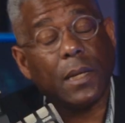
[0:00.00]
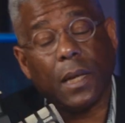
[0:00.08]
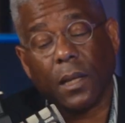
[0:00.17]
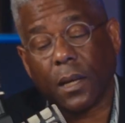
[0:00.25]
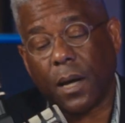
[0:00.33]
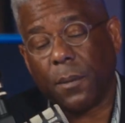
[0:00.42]

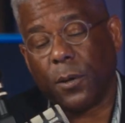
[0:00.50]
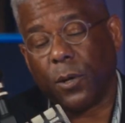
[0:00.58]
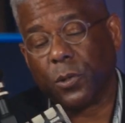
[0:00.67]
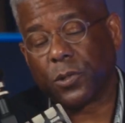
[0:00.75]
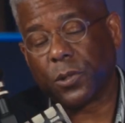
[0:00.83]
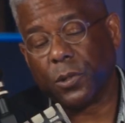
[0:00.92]
look, I'm an
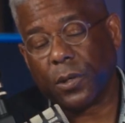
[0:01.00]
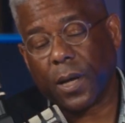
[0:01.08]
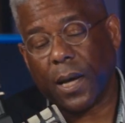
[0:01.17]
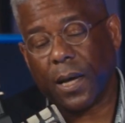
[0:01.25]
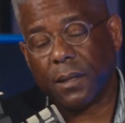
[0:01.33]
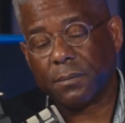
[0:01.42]
old school
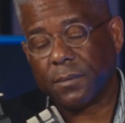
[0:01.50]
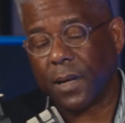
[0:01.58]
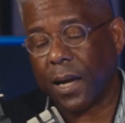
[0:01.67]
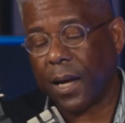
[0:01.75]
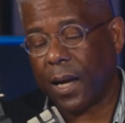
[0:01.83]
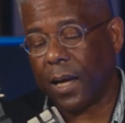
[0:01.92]
guy. I,
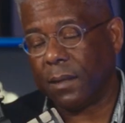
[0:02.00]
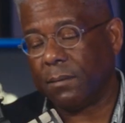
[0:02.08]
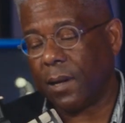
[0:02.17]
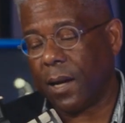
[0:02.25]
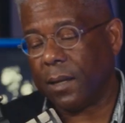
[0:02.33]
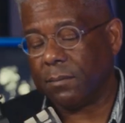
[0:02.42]
I,
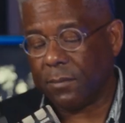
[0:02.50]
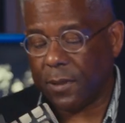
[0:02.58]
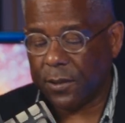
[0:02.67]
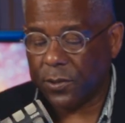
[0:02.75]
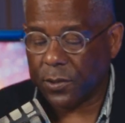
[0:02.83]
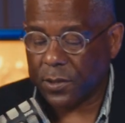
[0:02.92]
I,
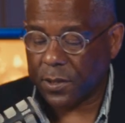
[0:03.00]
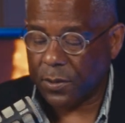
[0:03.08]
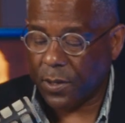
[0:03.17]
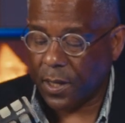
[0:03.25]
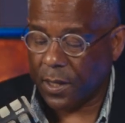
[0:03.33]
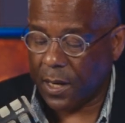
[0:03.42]
as you can see
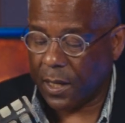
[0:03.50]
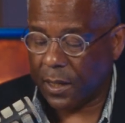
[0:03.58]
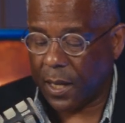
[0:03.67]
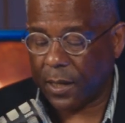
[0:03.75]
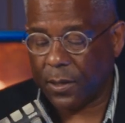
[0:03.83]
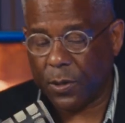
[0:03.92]
right here, I
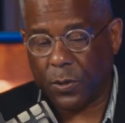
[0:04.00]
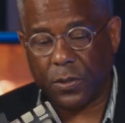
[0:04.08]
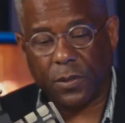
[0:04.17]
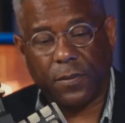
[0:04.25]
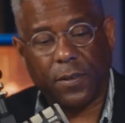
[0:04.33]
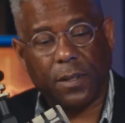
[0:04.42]
like
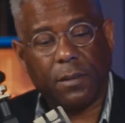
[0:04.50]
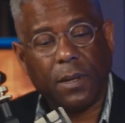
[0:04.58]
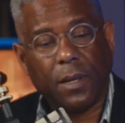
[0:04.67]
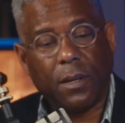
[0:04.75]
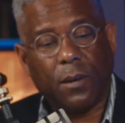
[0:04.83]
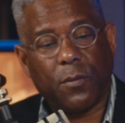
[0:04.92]
cursive, and
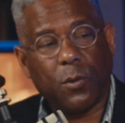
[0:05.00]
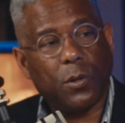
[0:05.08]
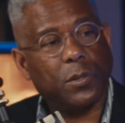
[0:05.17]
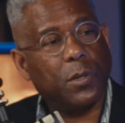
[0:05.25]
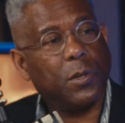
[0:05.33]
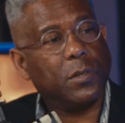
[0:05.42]
of course,
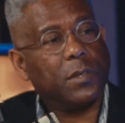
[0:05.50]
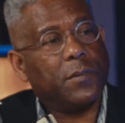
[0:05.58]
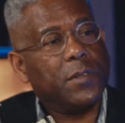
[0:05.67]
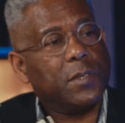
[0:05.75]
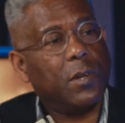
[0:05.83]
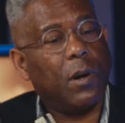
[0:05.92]
cursive mm-hmm.
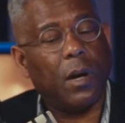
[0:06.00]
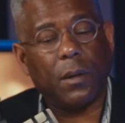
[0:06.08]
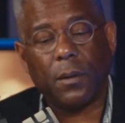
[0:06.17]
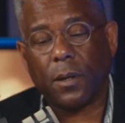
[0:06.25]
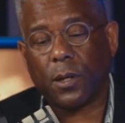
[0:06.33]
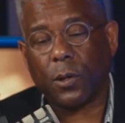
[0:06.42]
is gone.
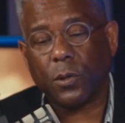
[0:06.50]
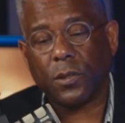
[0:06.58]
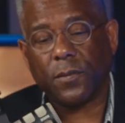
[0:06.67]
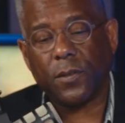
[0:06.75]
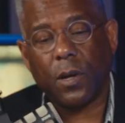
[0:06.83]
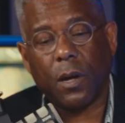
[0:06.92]

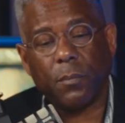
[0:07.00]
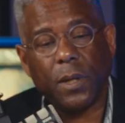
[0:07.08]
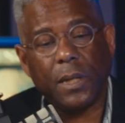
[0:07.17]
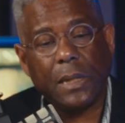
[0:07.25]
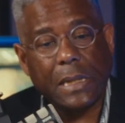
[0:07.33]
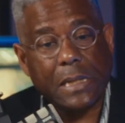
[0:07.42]
Cursive taught me
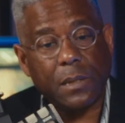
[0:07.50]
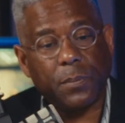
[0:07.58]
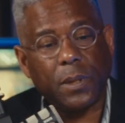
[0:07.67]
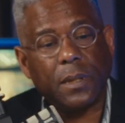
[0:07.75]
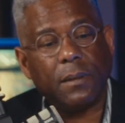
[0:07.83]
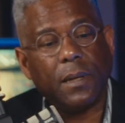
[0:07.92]

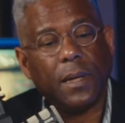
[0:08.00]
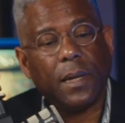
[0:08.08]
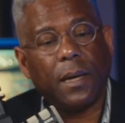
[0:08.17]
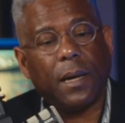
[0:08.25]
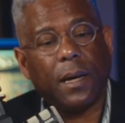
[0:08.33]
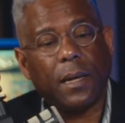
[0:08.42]
discipline,
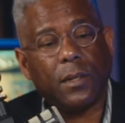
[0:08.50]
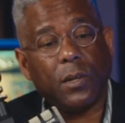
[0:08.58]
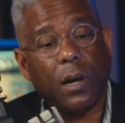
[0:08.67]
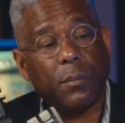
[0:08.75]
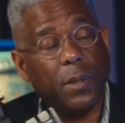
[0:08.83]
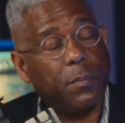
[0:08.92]
uh, mm-hmm. it
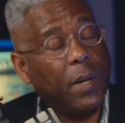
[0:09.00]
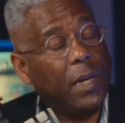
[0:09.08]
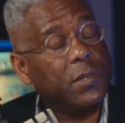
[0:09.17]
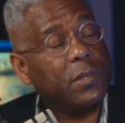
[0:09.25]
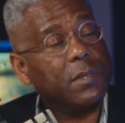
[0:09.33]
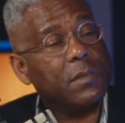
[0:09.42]
taught me
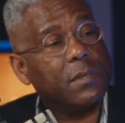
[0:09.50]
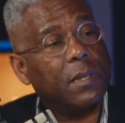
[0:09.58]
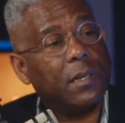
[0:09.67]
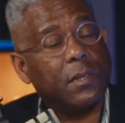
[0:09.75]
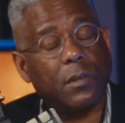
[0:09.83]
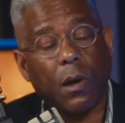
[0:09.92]
patience,
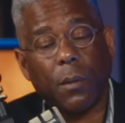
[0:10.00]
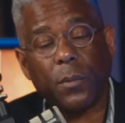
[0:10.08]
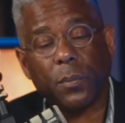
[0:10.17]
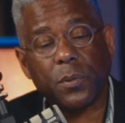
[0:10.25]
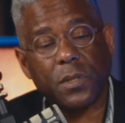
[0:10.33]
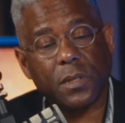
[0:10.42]
and it taught me
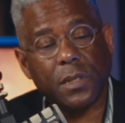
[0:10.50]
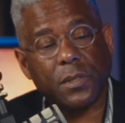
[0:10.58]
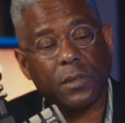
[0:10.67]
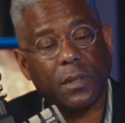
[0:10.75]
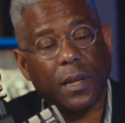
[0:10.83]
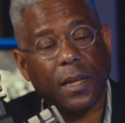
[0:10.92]

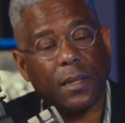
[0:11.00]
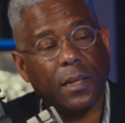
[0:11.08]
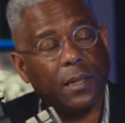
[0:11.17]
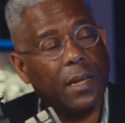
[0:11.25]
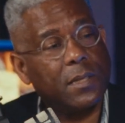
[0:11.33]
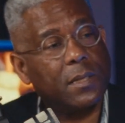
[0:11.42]
precision, and I think
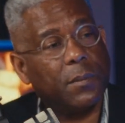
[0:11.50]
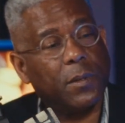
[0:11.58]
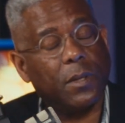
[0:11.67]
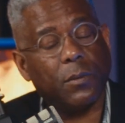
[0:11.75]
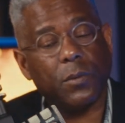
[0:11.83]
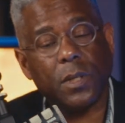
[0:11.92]
that's something
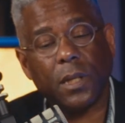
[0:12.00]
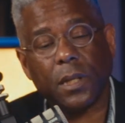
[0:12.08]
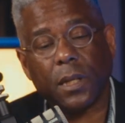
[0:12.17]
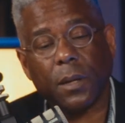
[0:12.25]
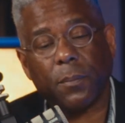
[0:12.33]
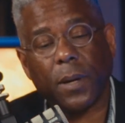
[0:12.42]
that we need to
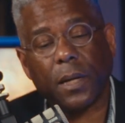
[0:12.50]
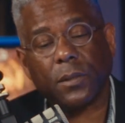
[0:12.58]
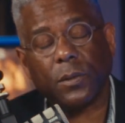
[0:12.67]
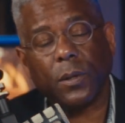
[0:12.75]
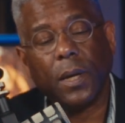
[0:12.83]
get back to.